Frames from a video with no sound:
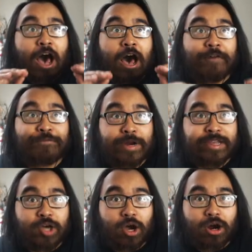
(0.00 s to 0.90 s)

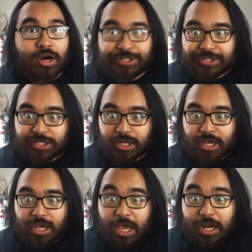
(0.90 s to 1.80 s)
Hovering cars
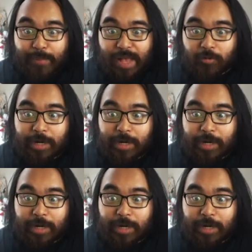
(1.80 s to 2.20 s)
in a battle